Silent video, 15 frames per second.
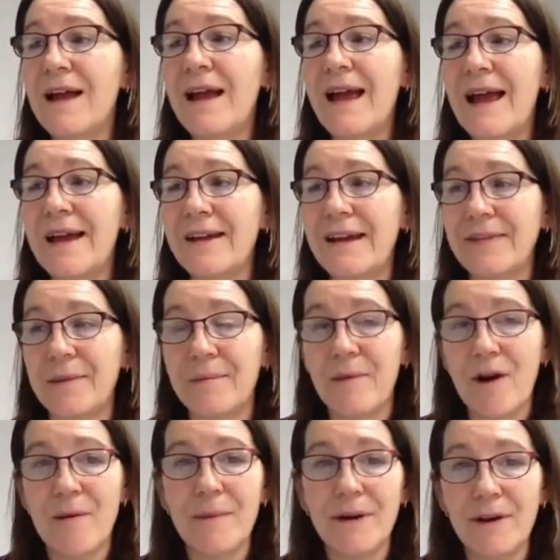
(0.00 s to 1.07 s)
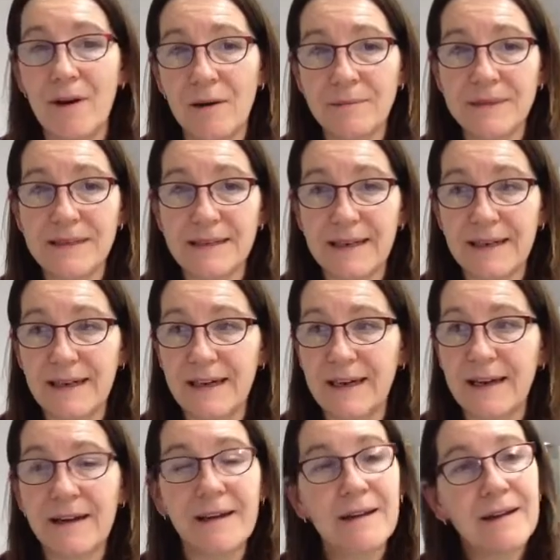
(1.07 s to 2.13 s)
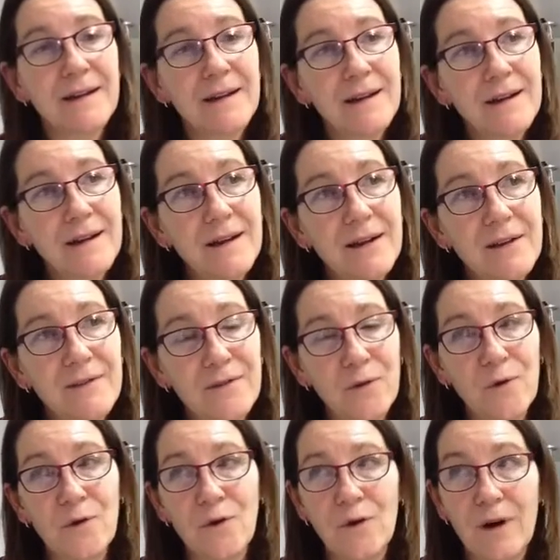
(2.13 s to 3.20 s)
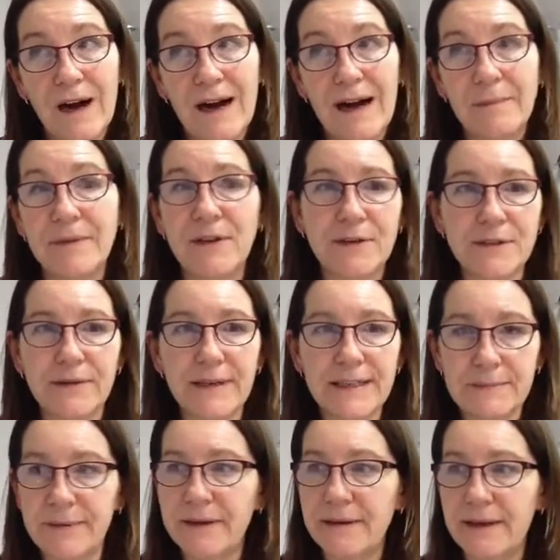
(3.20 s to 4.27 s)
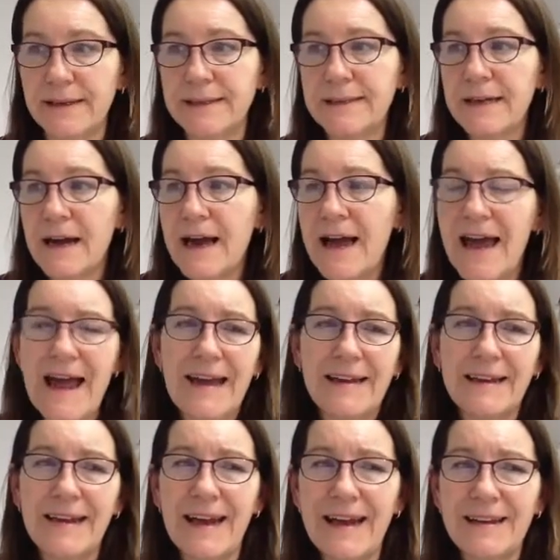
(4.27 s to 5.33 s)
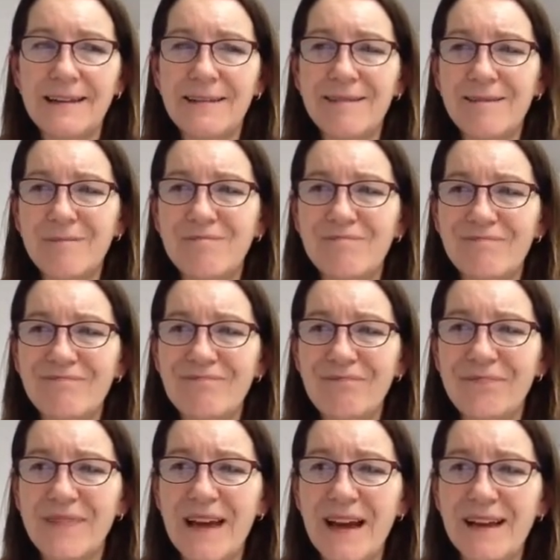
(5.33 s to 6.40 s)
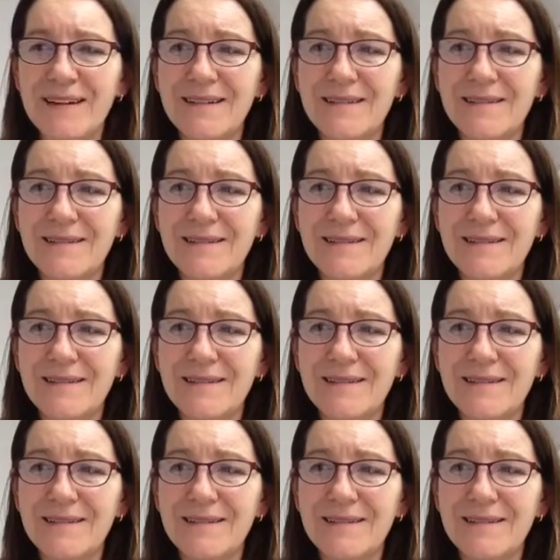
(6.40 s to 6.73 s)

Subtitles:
And at the moment I'm studying for user experience. And again, that